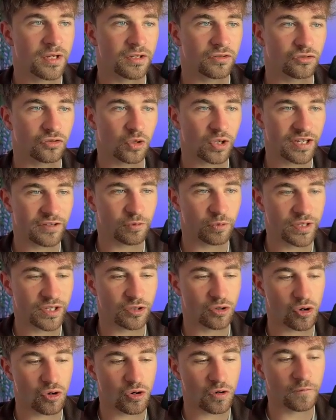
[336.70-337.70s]
So if we
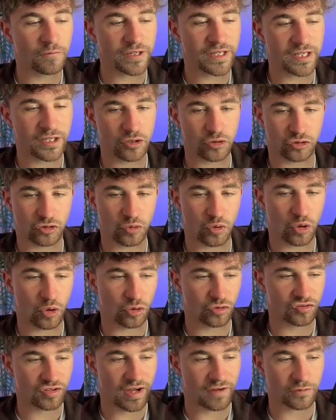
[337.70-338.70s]
go over here to
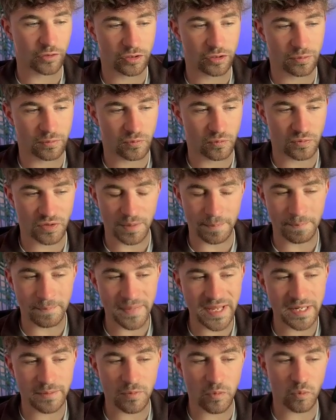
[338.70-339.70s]
Host Havoc, the
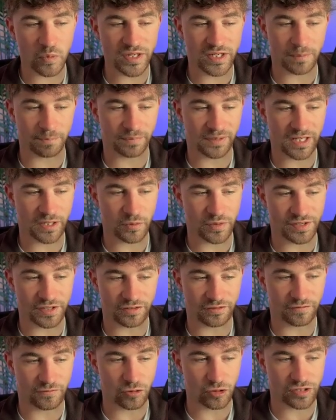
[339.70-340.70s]
minimum we can play with
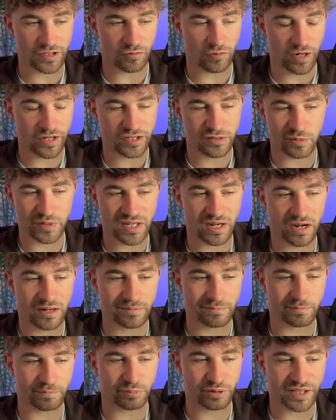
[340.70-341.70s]
is 40, right? We
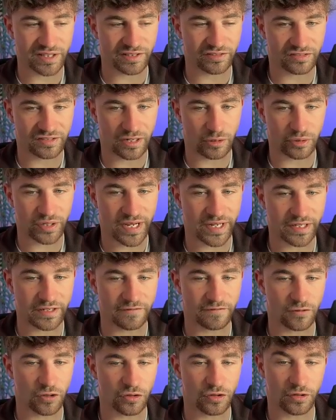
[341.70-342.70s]
can't bring this down any
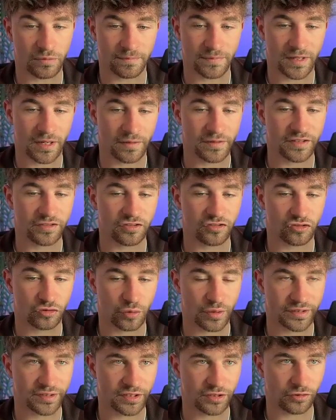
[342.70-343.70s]
further, and this is
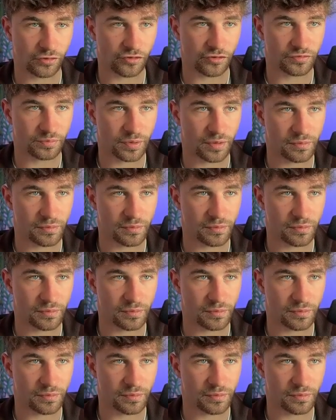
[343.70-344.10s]
$20 per